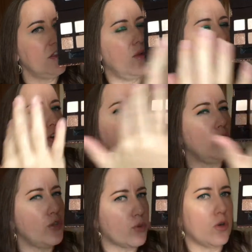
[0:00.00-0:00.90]
a little more
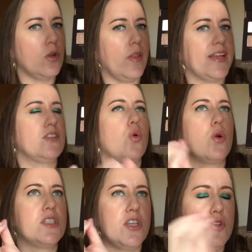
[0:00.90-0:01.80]
neutral, like
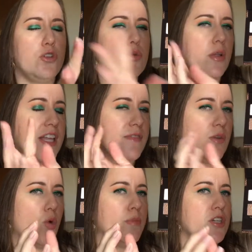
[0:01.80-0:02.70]
towards the neutral end of
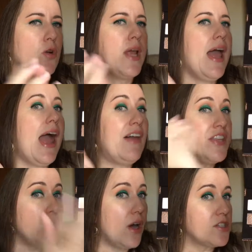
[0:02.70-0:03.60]
the warm tone. And
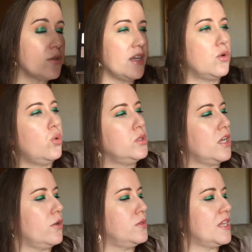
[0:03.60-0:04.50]
then you also get cool
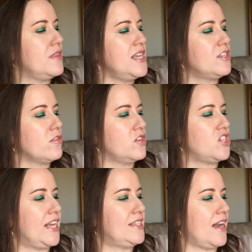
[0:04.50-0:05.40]
tones. And these are the
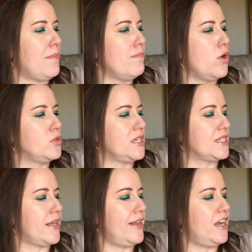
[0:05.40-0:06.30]
shades that I'm most
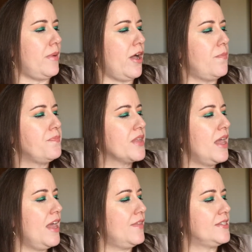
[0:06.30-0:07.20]
excited about.
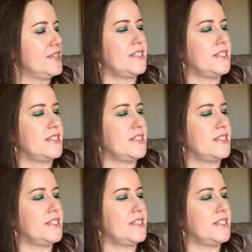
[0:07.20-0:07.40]
This is